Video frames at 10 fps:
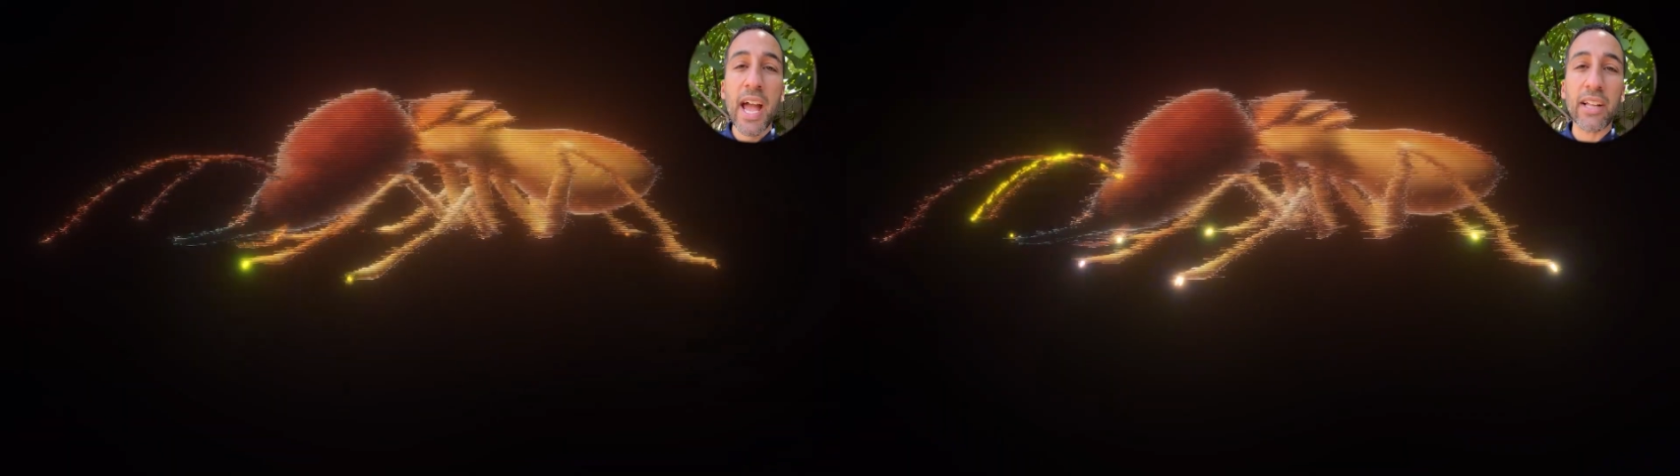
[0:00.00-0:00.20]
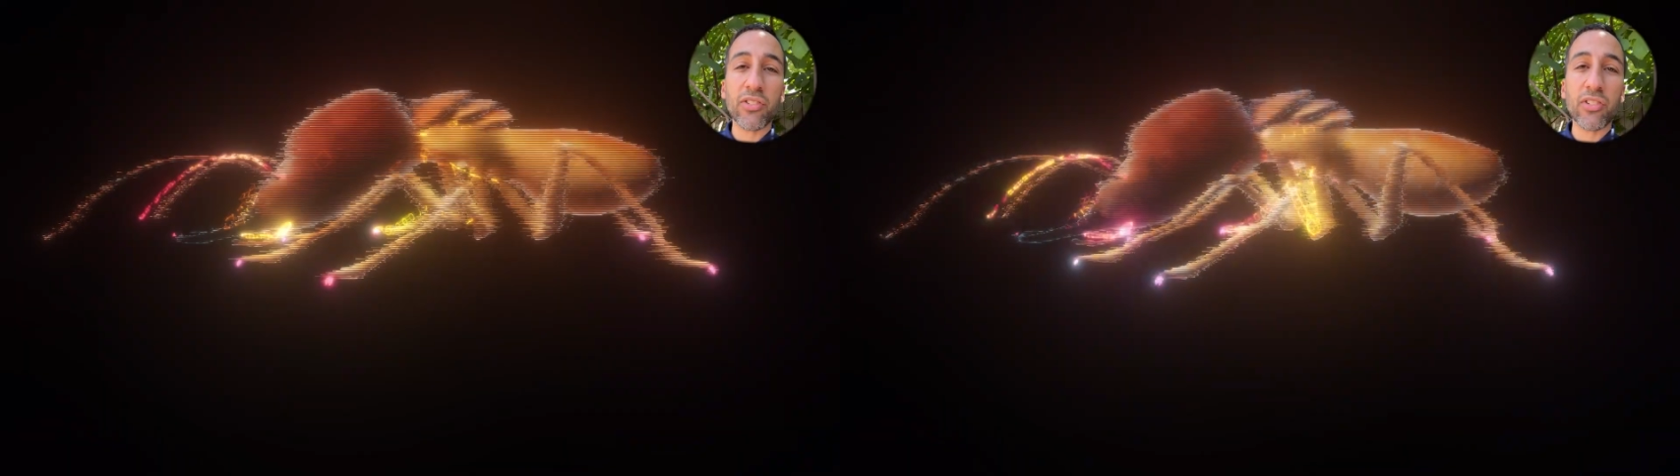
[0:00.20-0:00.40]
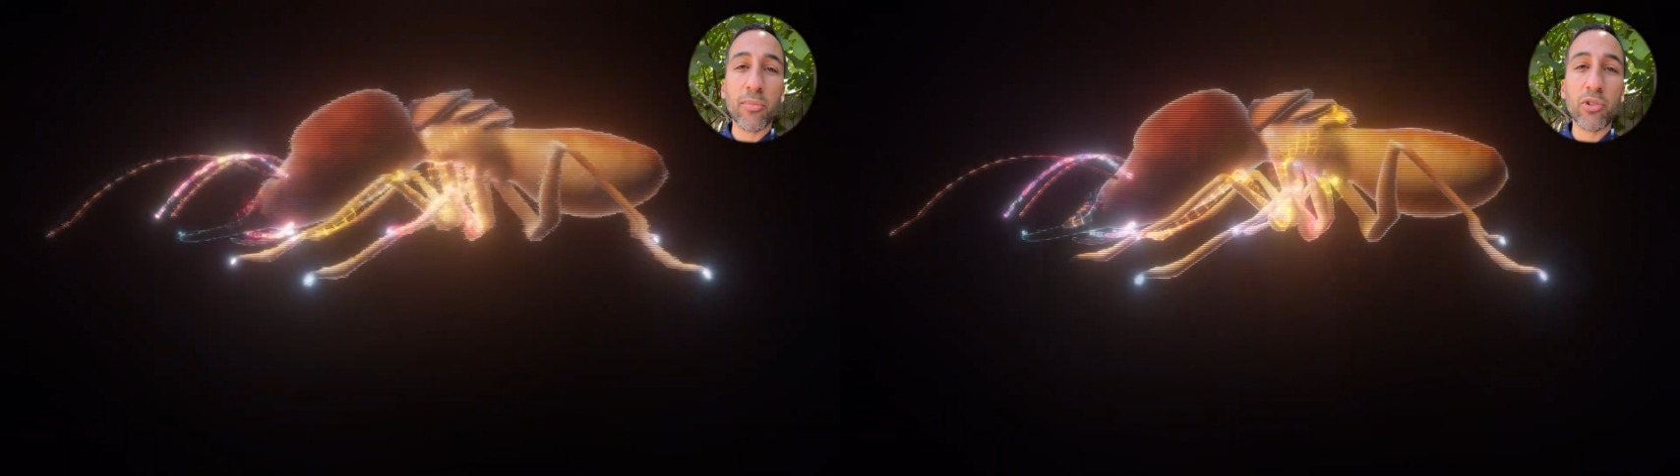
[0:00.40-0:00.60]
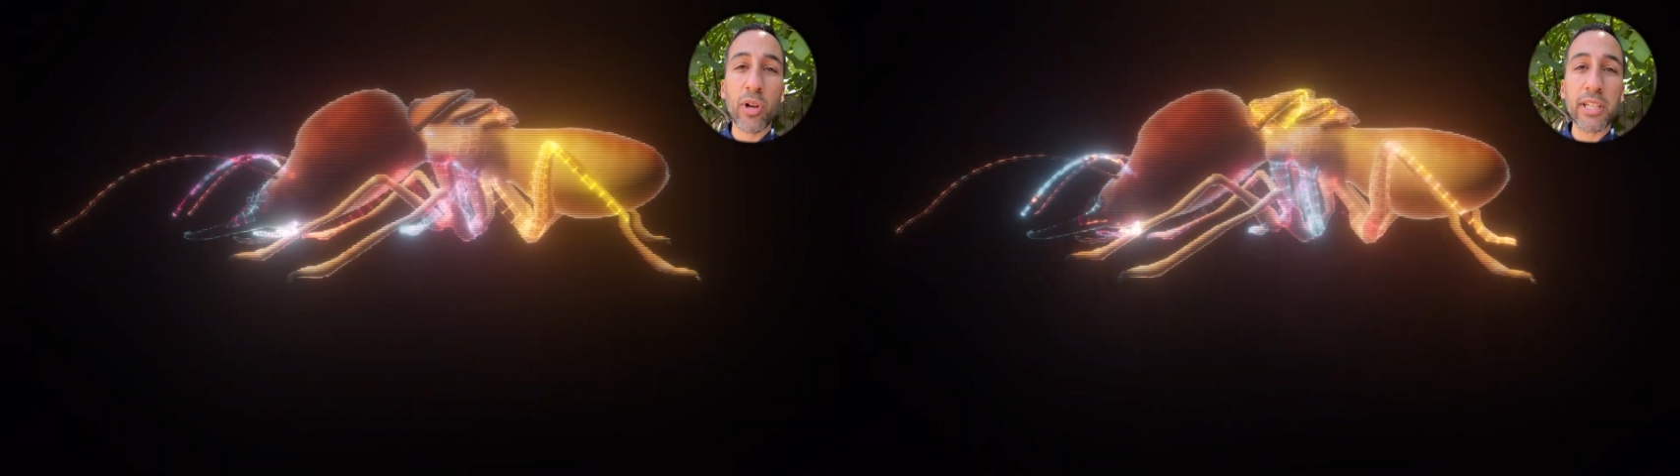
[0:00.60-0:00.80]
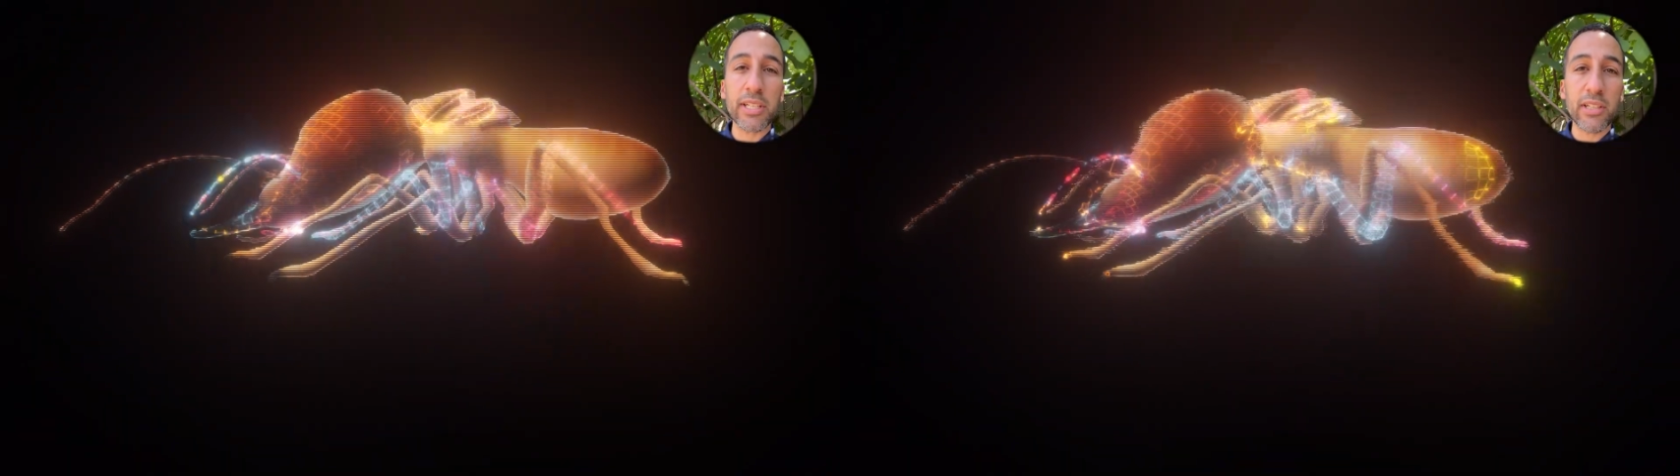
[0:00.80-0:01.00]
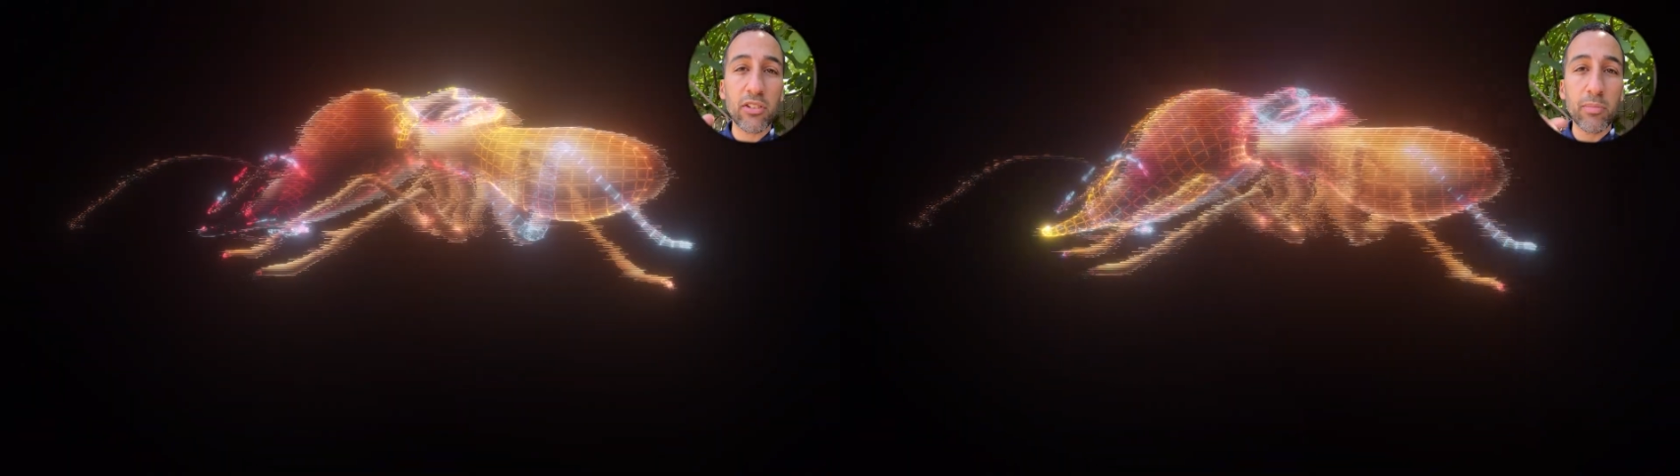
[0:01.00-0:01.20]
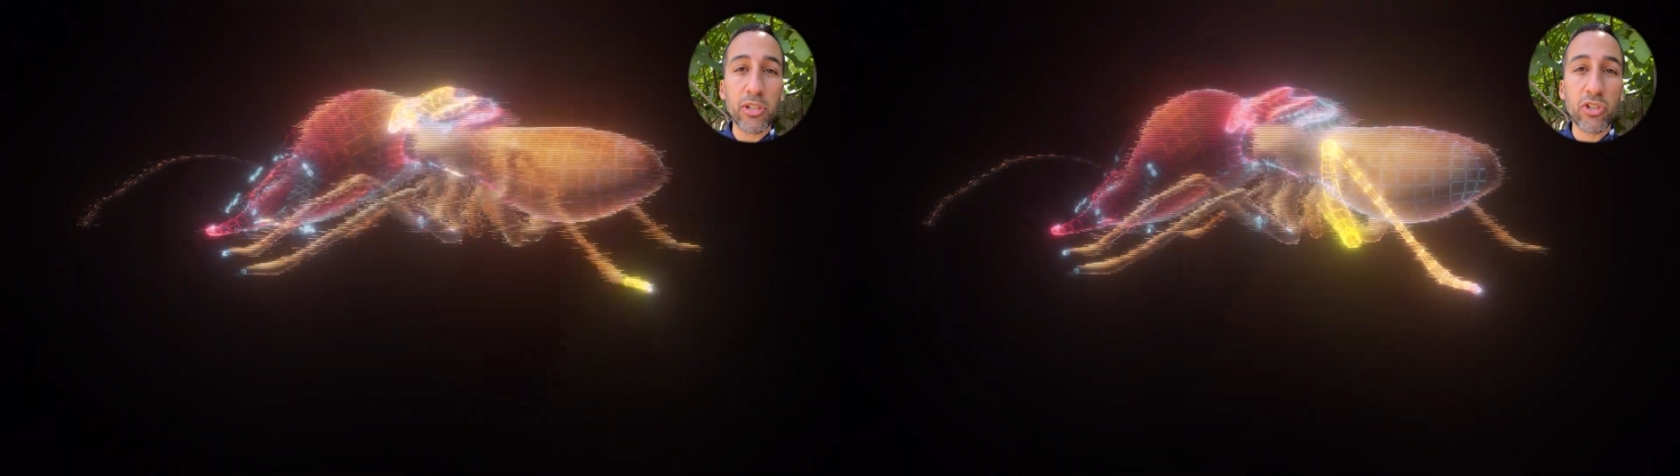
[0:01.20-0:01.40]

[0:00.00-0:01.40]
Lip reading: and subterranean needs to be